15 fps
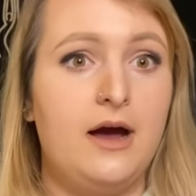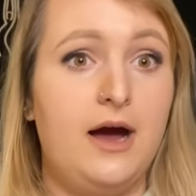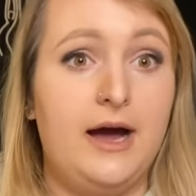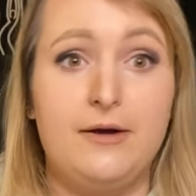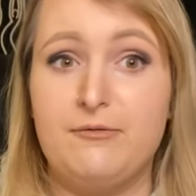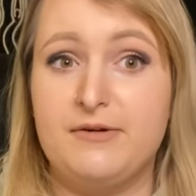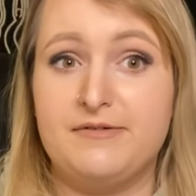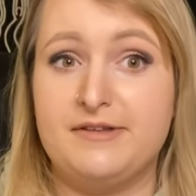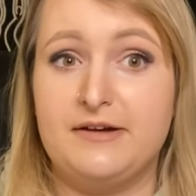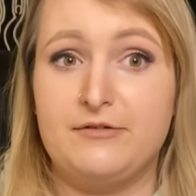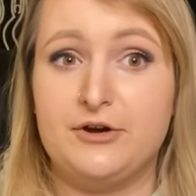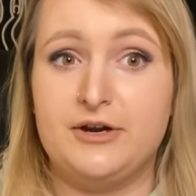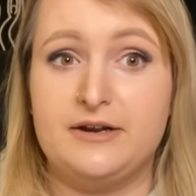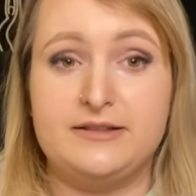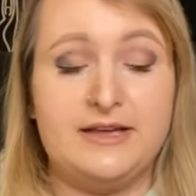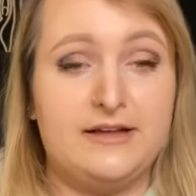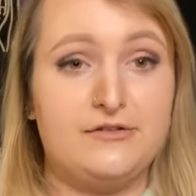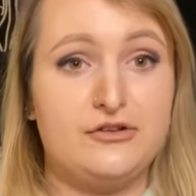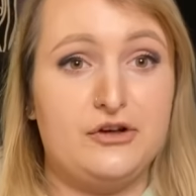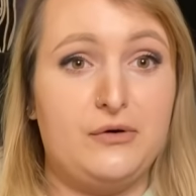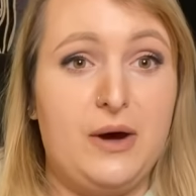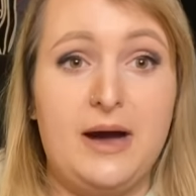I was never good at that,
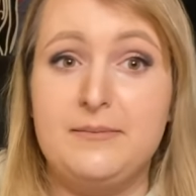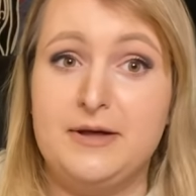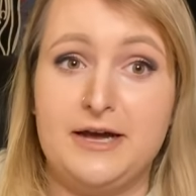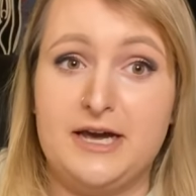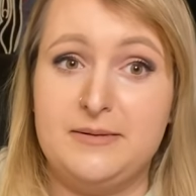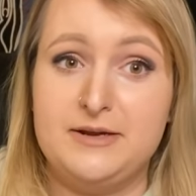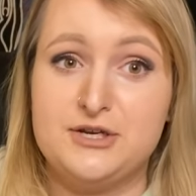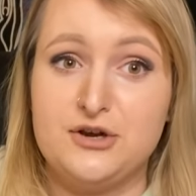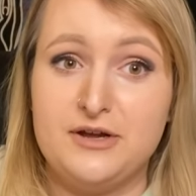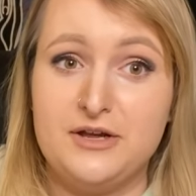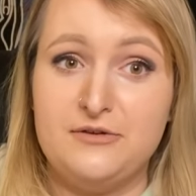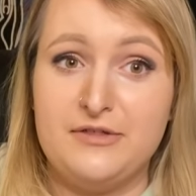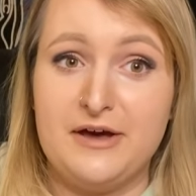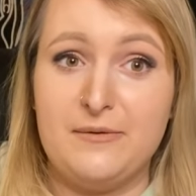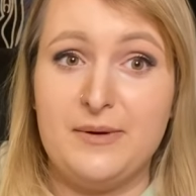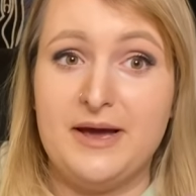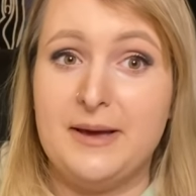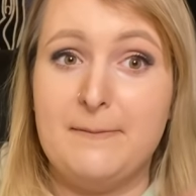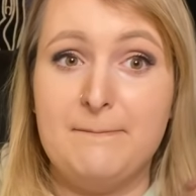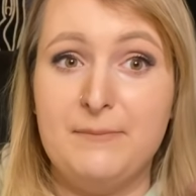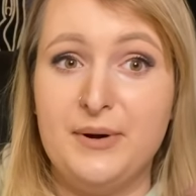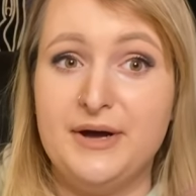so I'm not gonna be showing you that way.
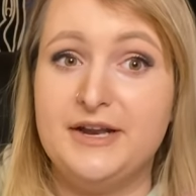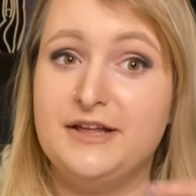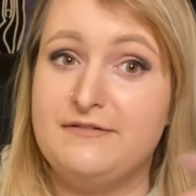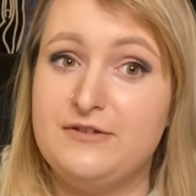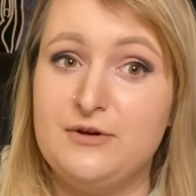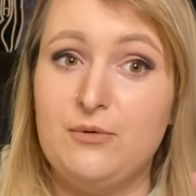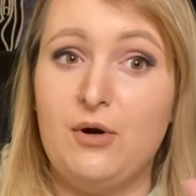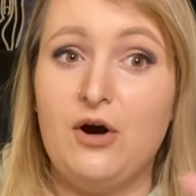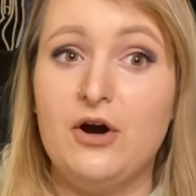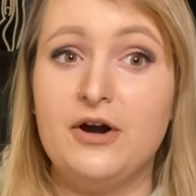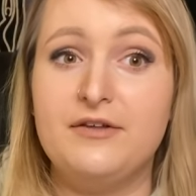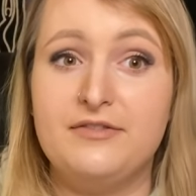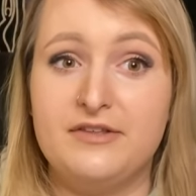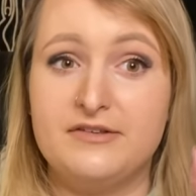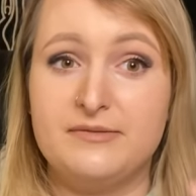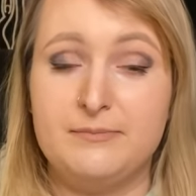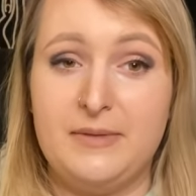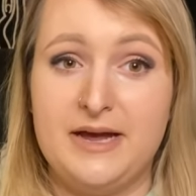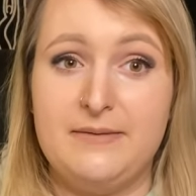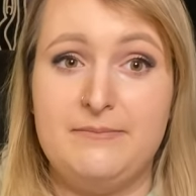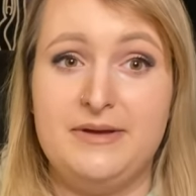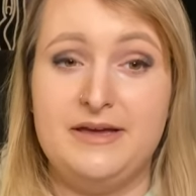But if you are, this
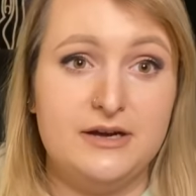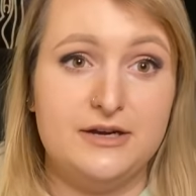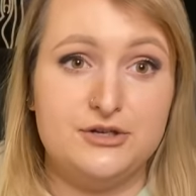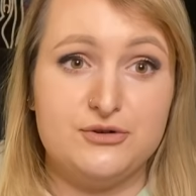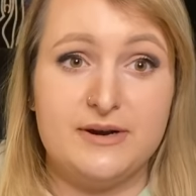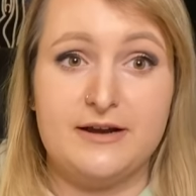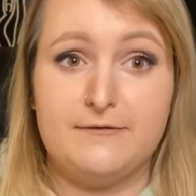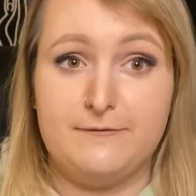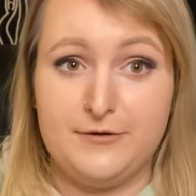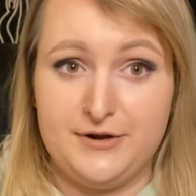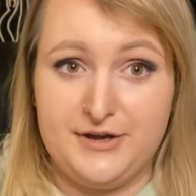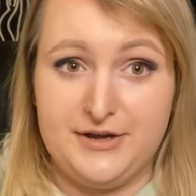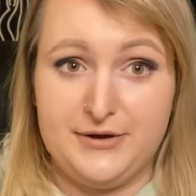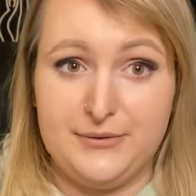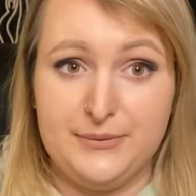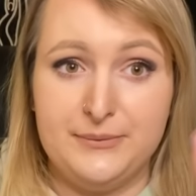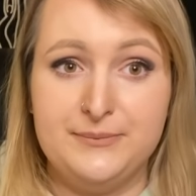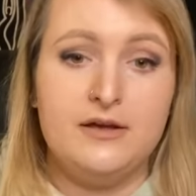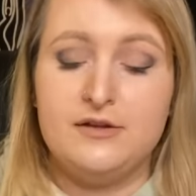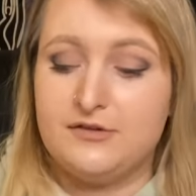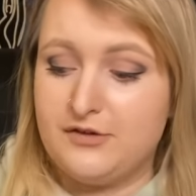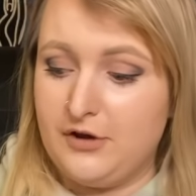might be a trick for you.
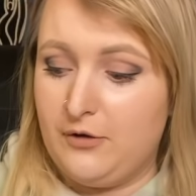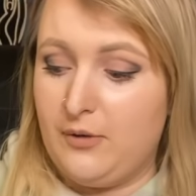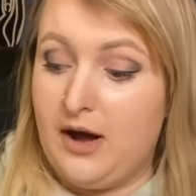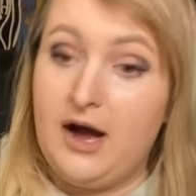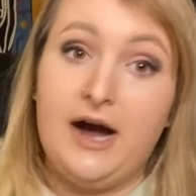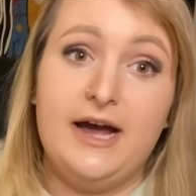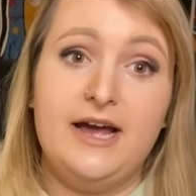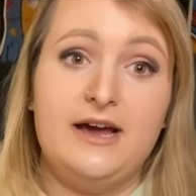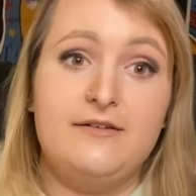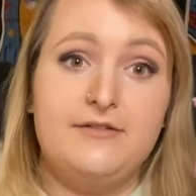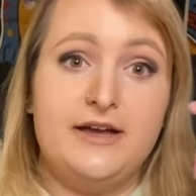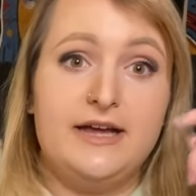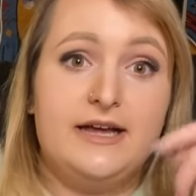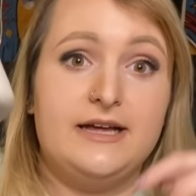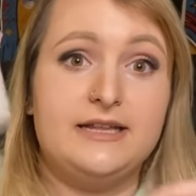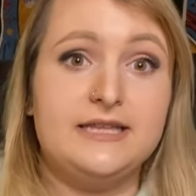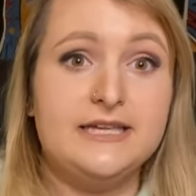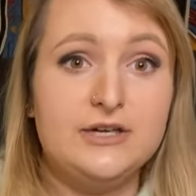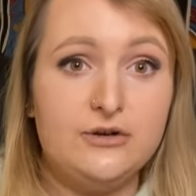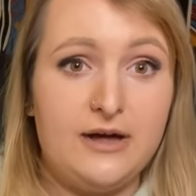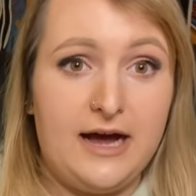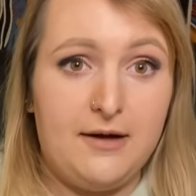So I have a
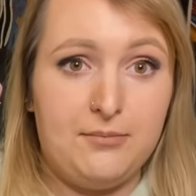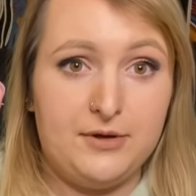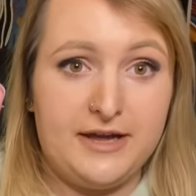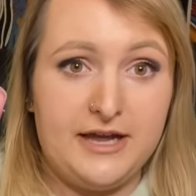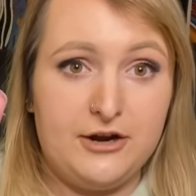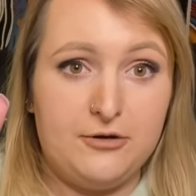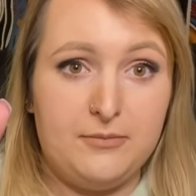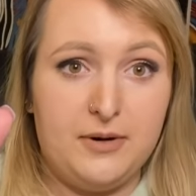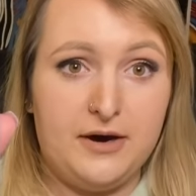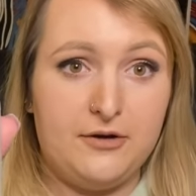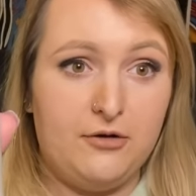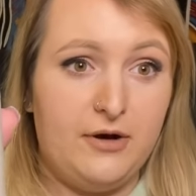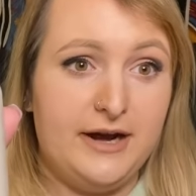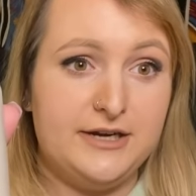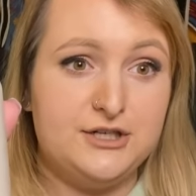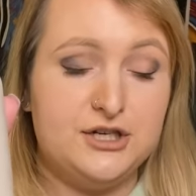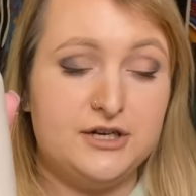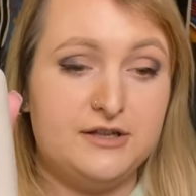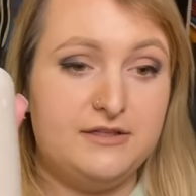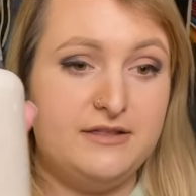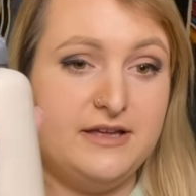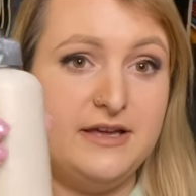little applicator bottle. I
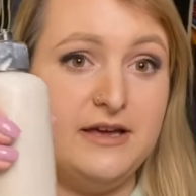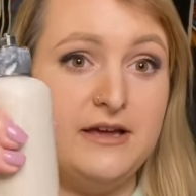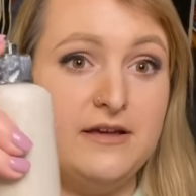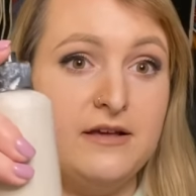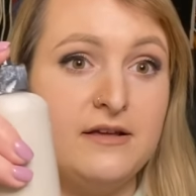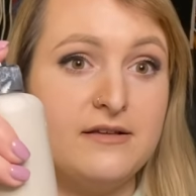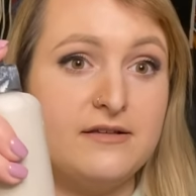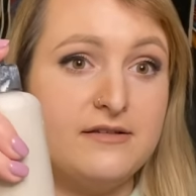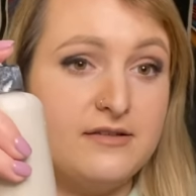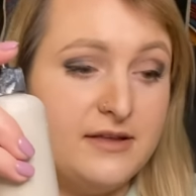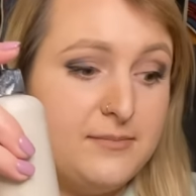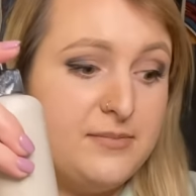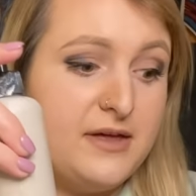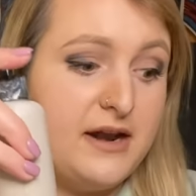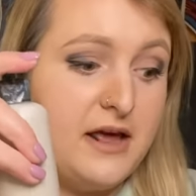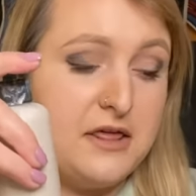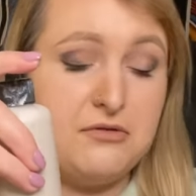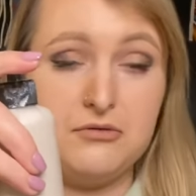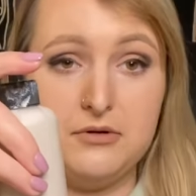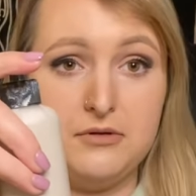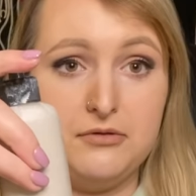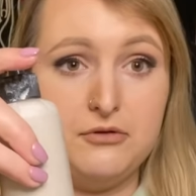took the slip that I
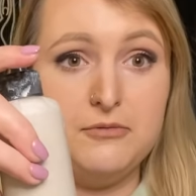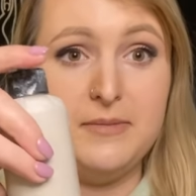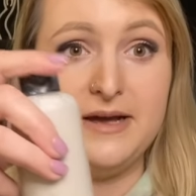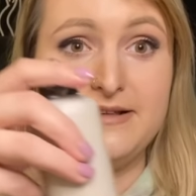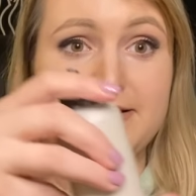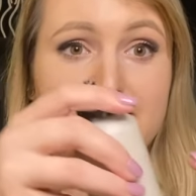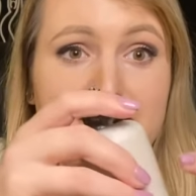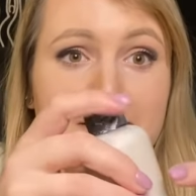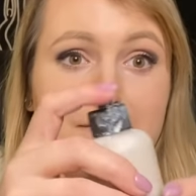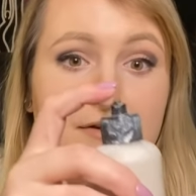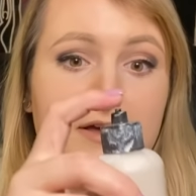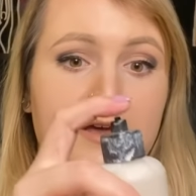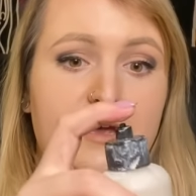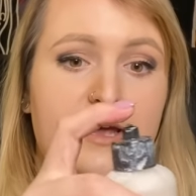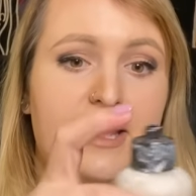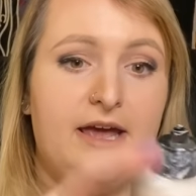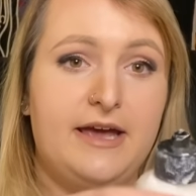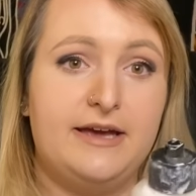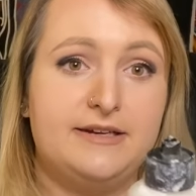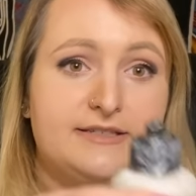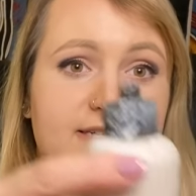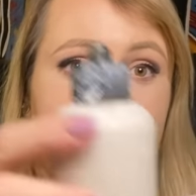threw through my sieve
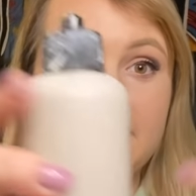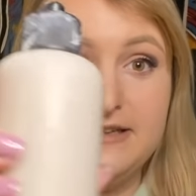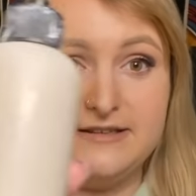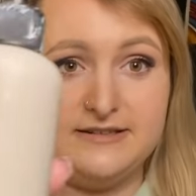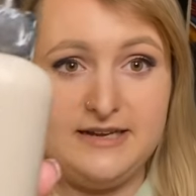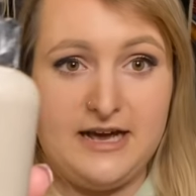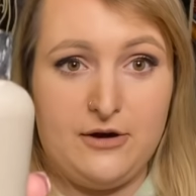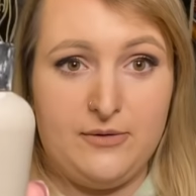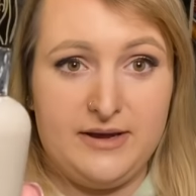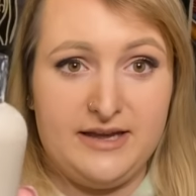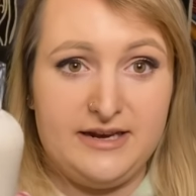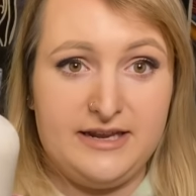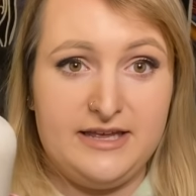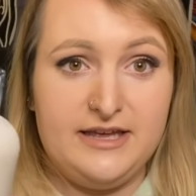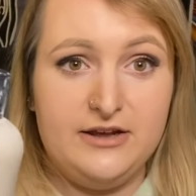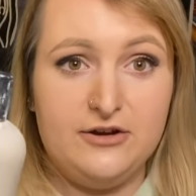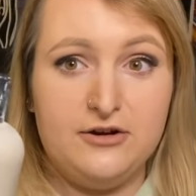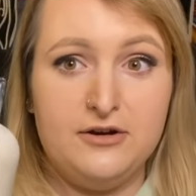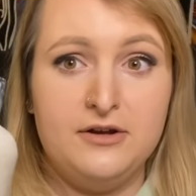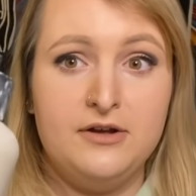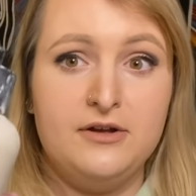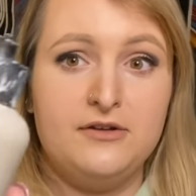and it is now in
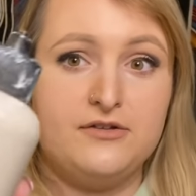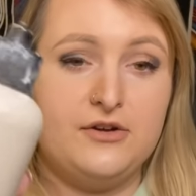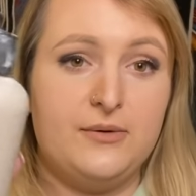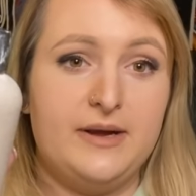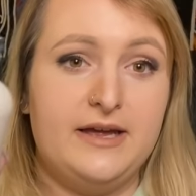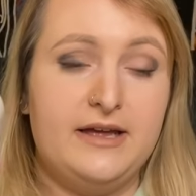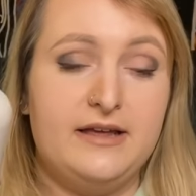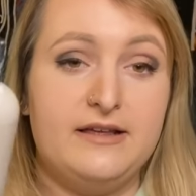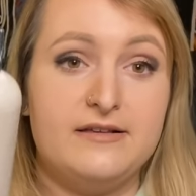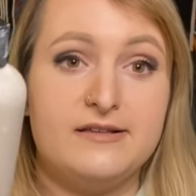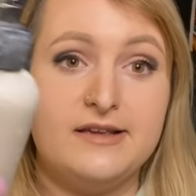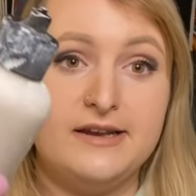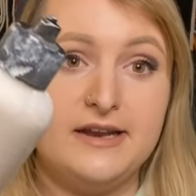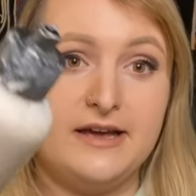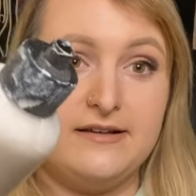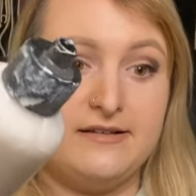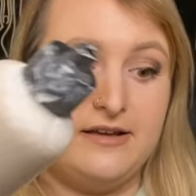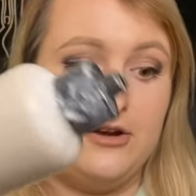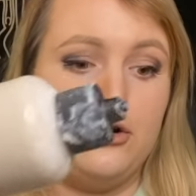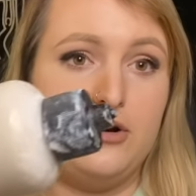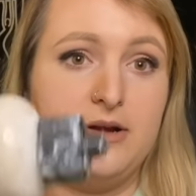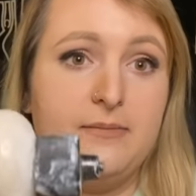here. So it is nice and
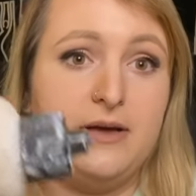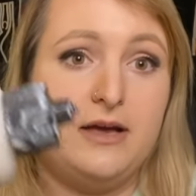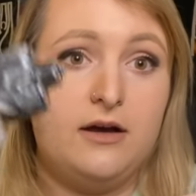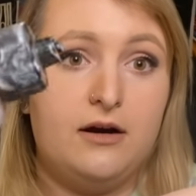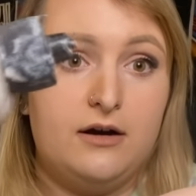creamy.